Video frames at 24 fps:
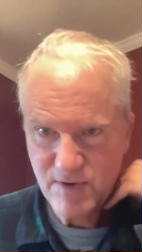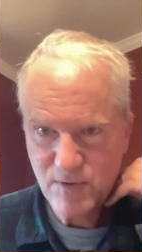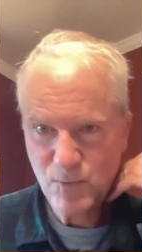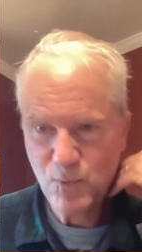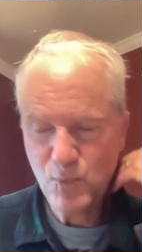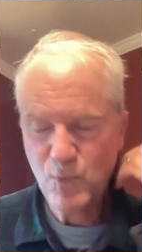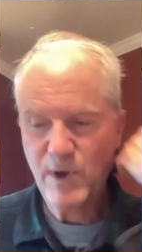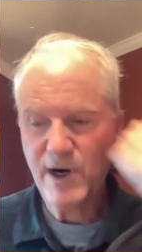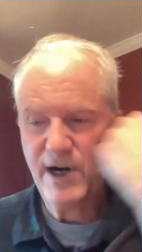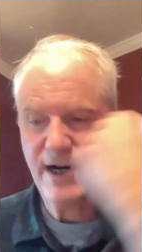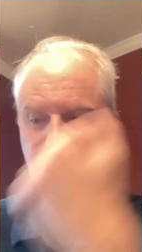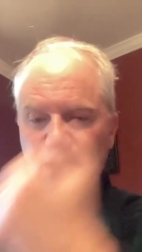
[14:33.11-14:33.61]

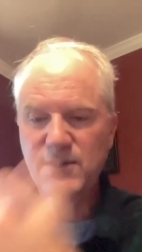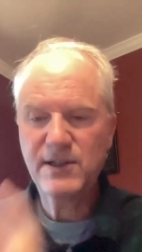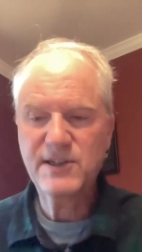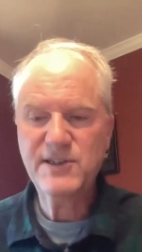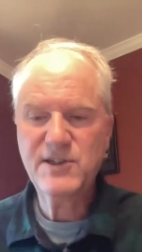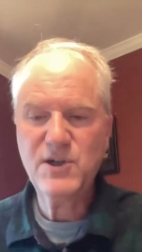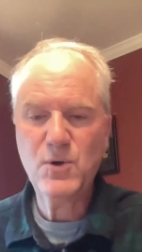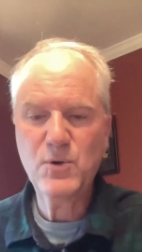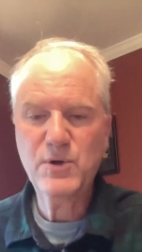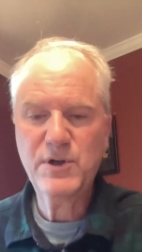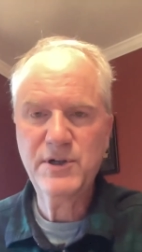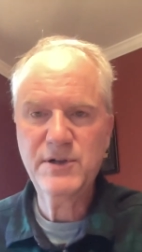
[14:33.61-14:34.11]
where the
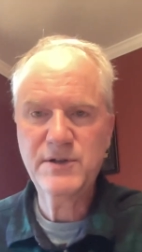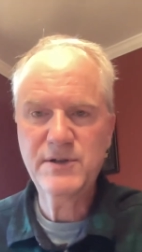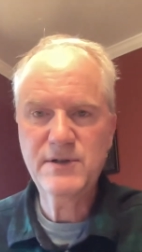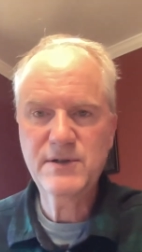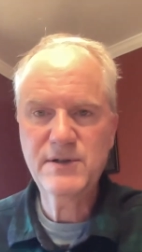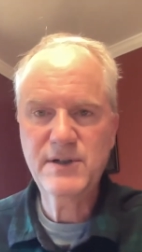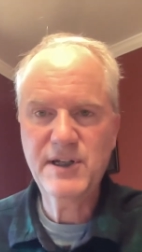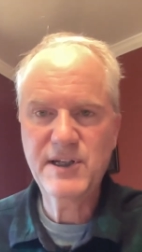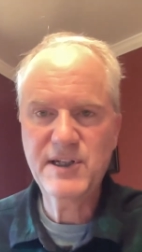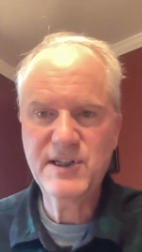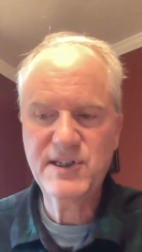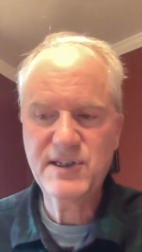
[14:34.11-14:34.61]

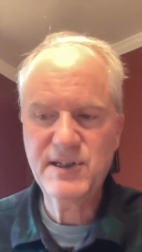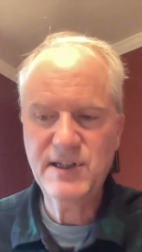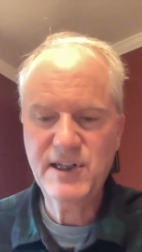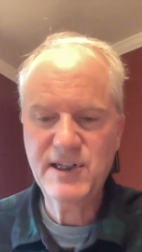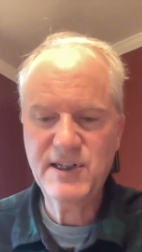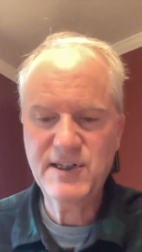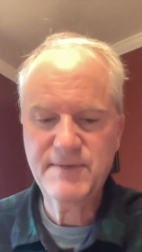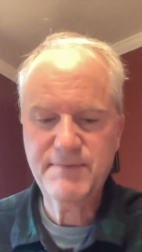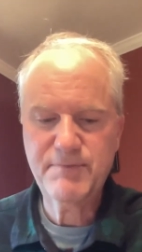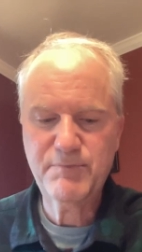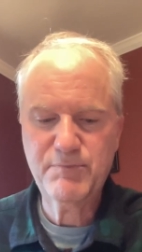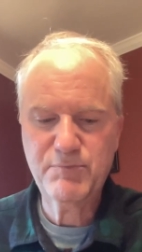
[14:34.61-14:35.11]
token
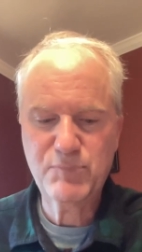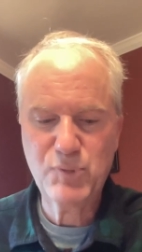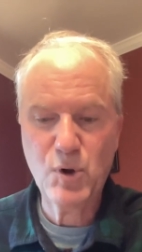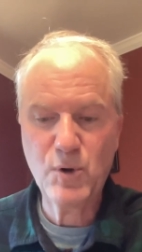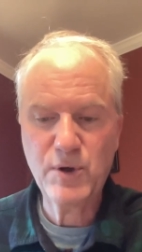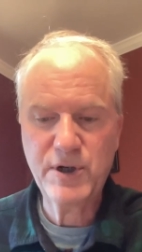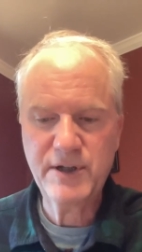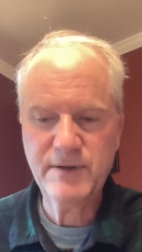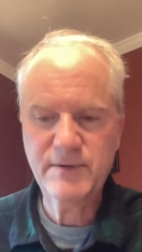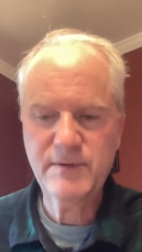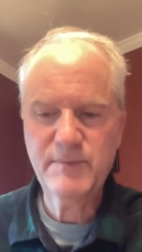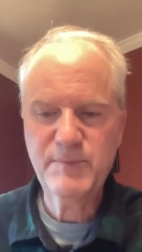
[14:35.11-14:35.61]
is
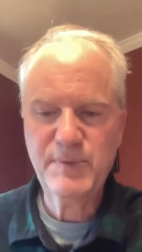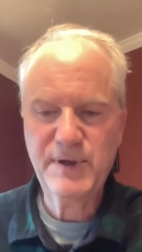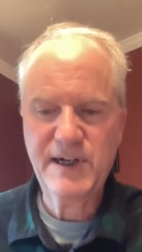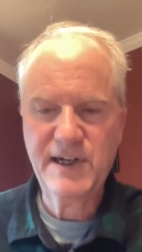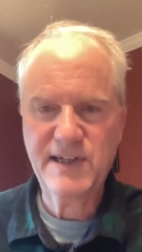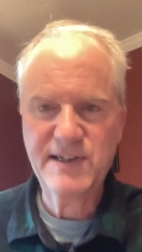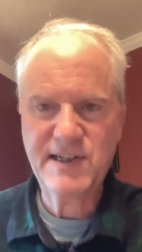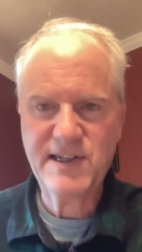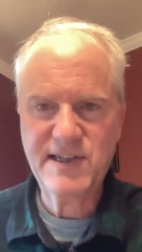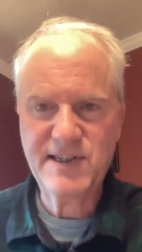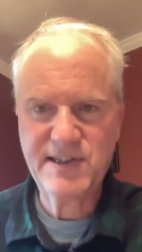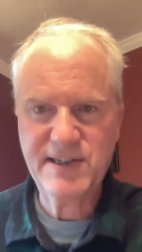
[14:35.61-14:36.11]
broken
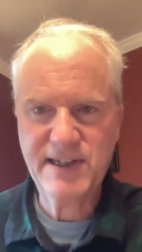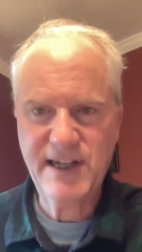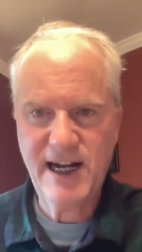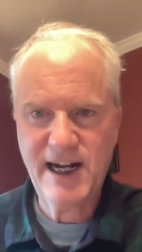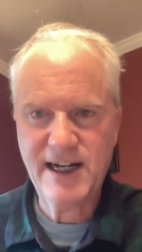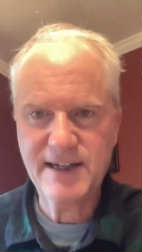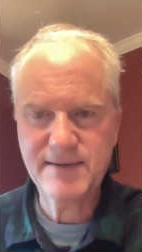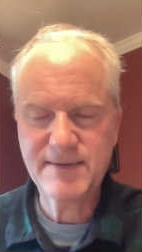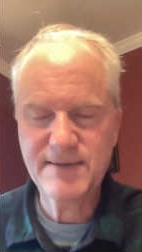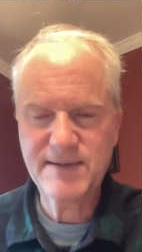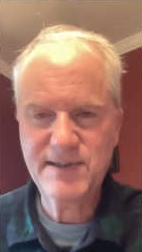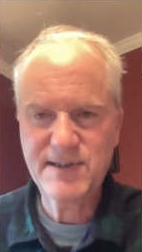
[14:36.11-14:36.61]
because it's
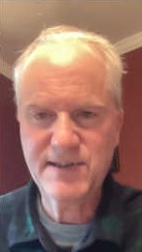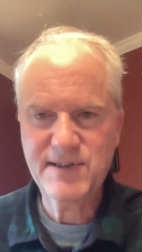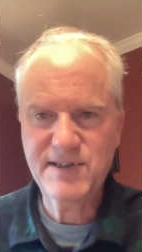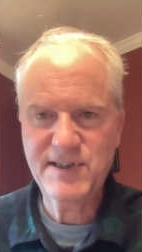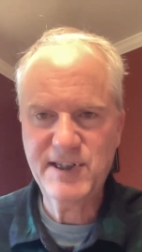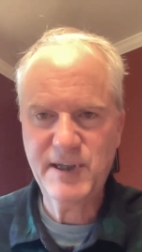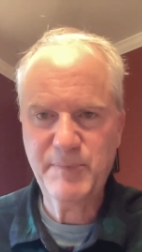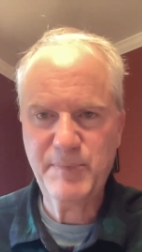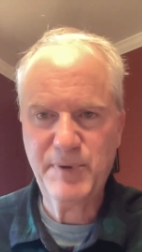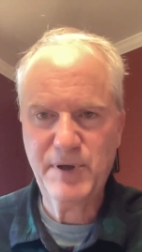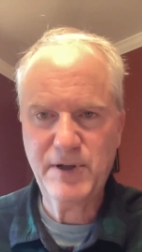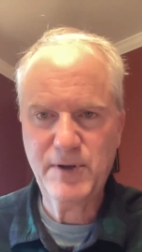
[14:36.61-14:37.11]
not
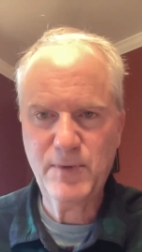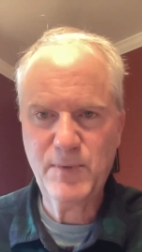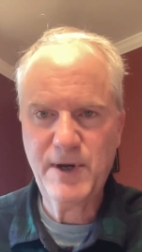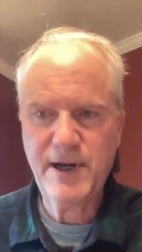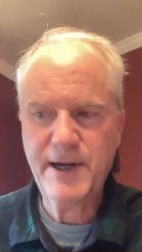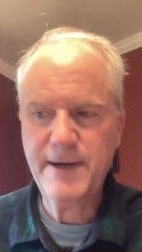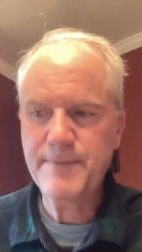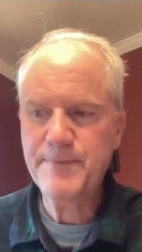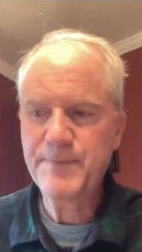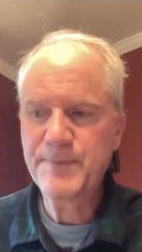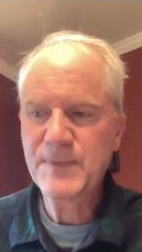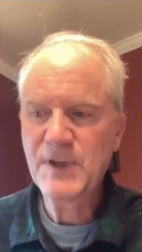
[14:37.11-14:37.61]
SIP all the
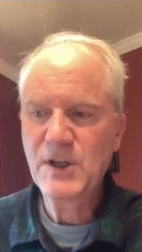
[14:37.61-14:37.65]
way,